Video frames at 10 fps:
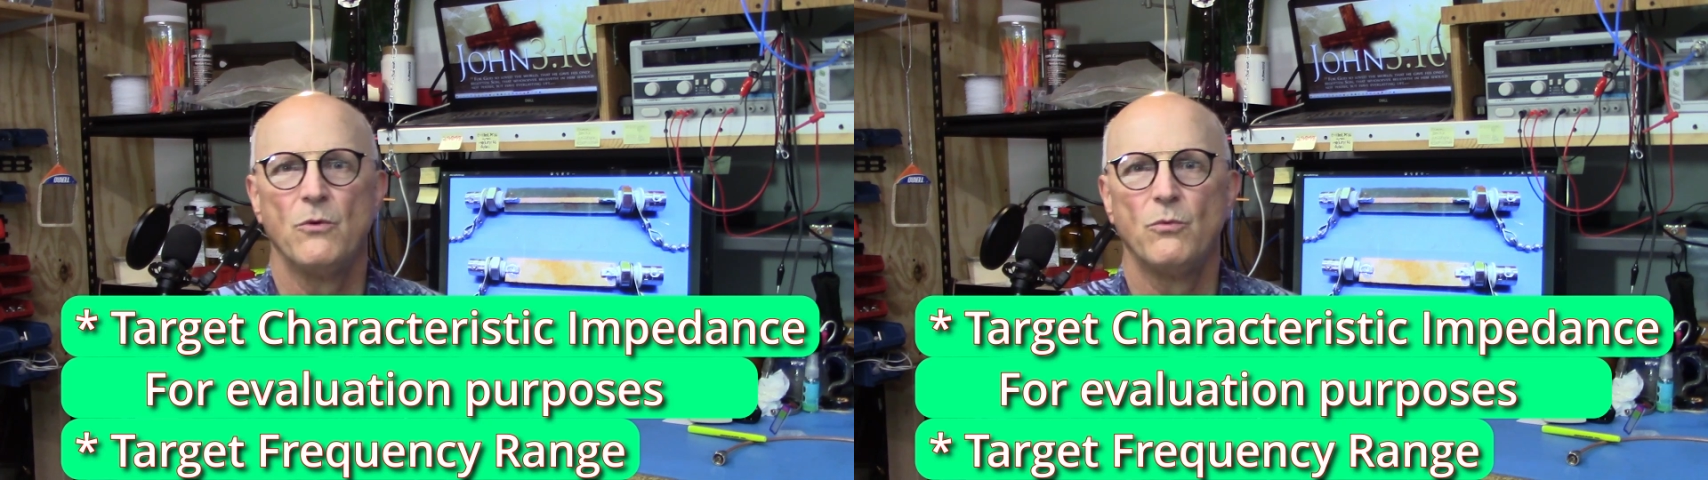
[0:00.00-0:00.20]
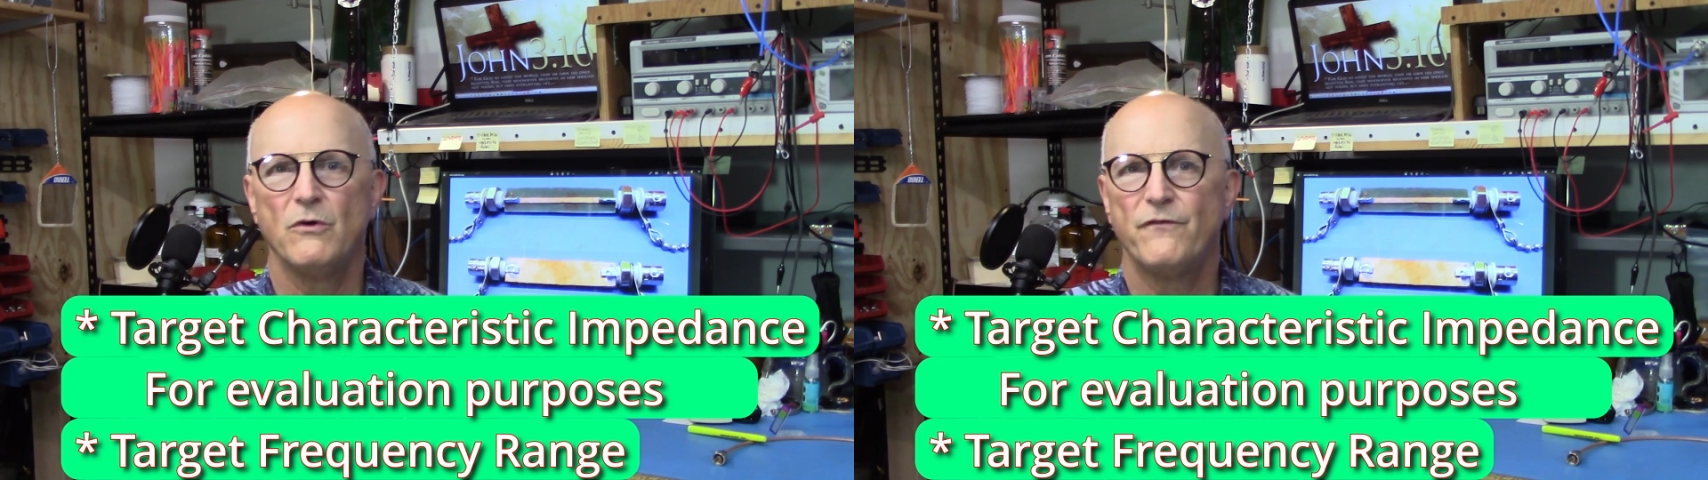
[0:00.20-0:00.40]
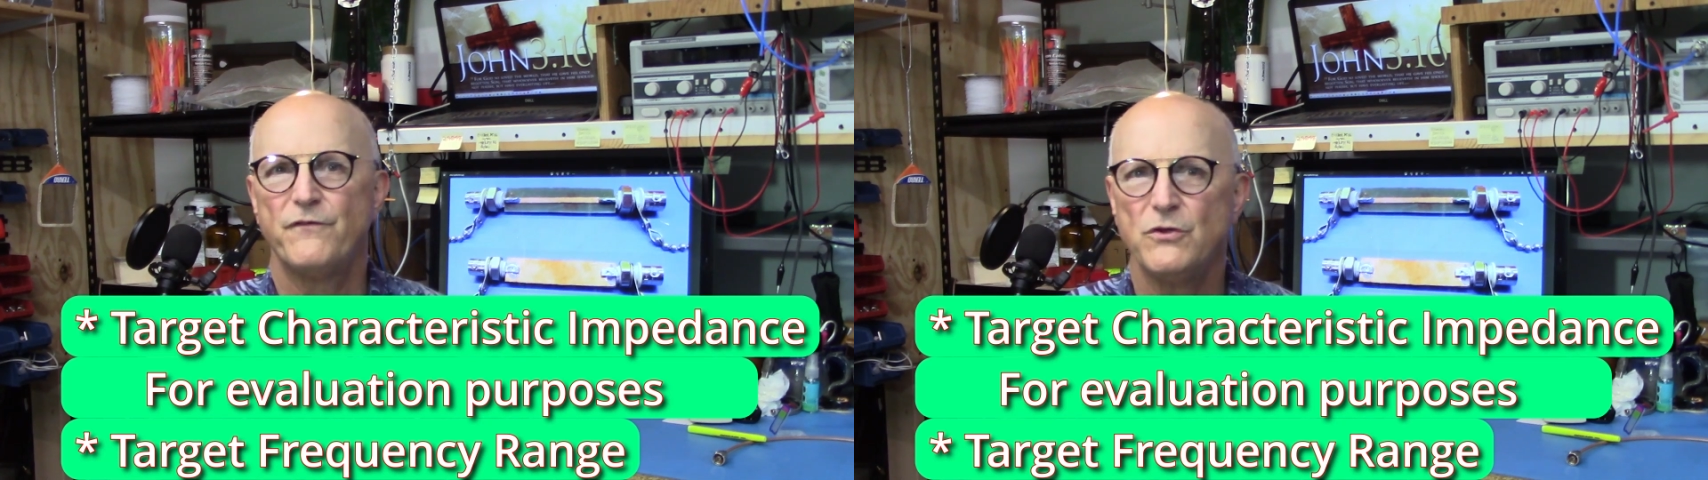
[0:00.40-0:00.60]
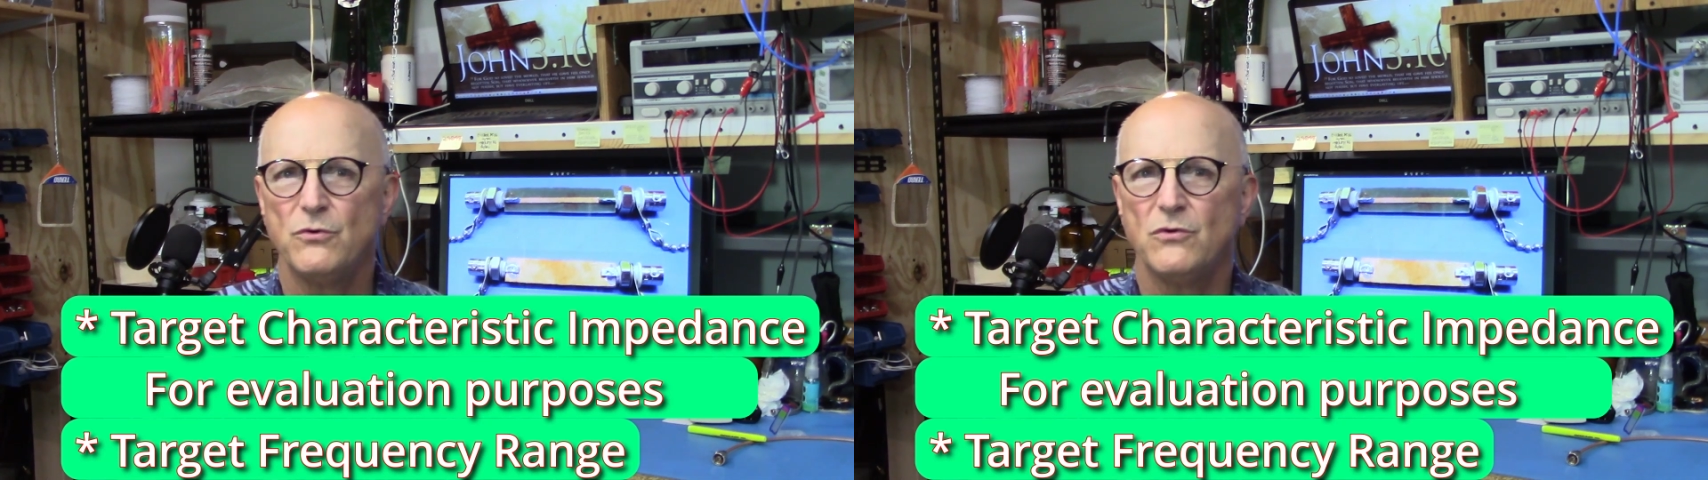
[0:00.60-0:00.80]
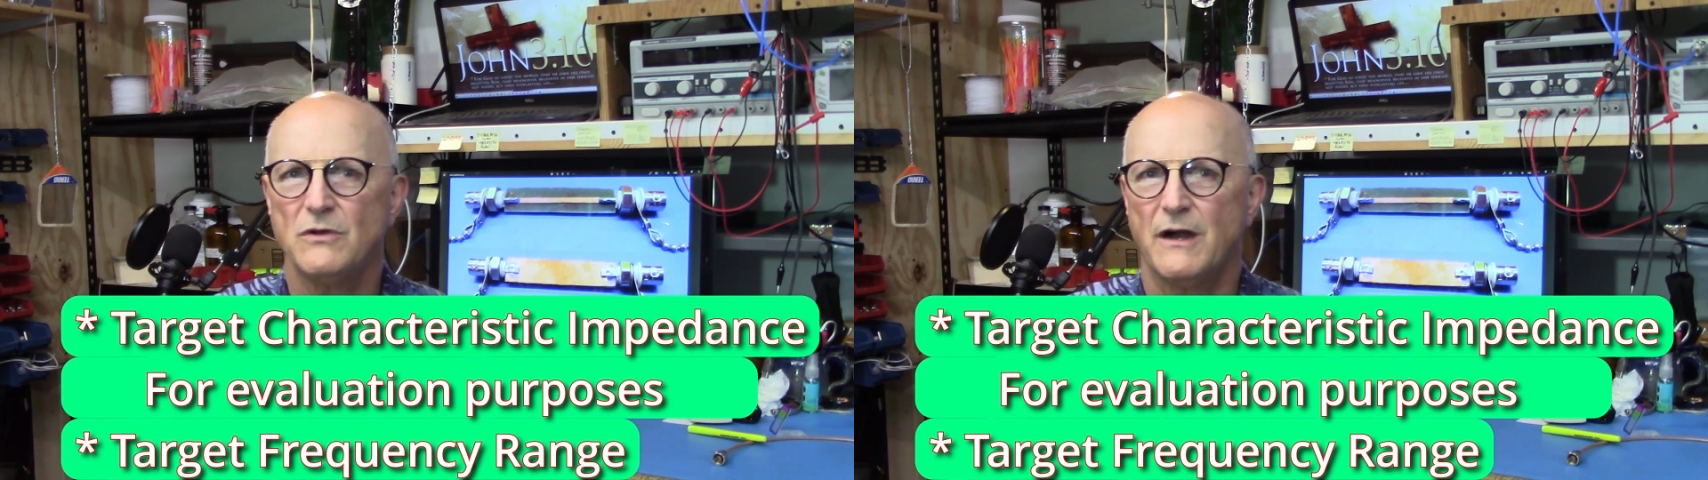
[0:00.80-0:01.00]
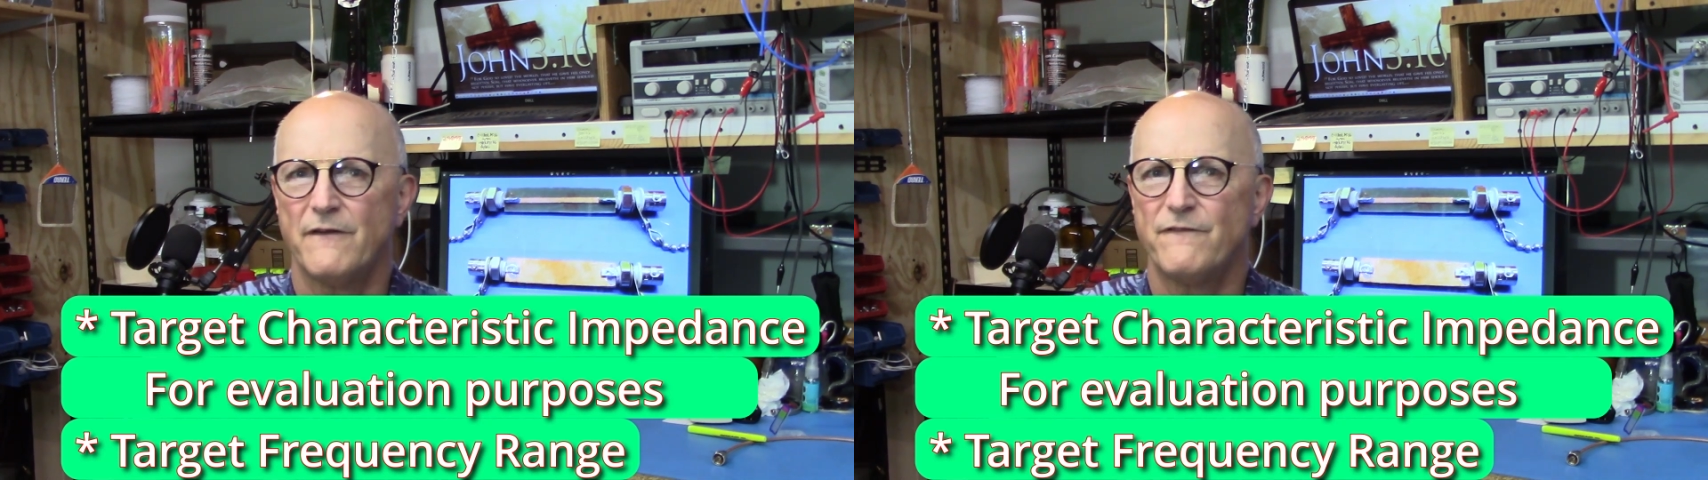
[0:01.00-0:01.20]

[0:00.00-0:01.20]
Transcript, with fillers: will fuel our